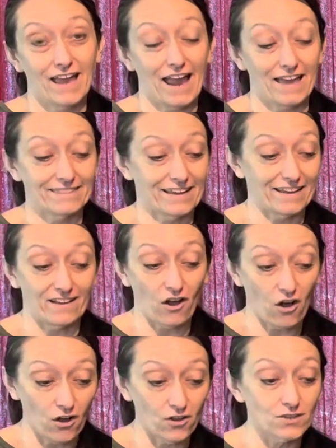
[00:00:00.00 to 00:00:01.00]
And they
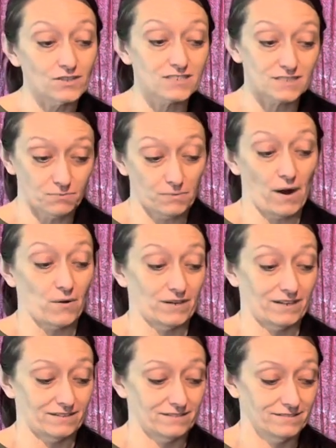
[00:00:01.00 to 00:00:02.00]
all
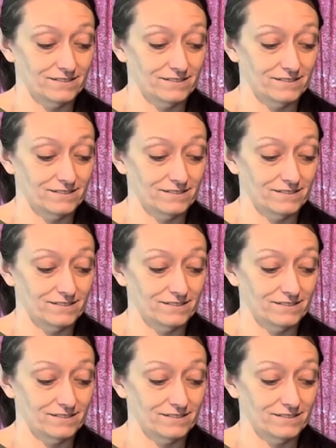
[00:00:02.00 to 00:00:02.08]
sprouted,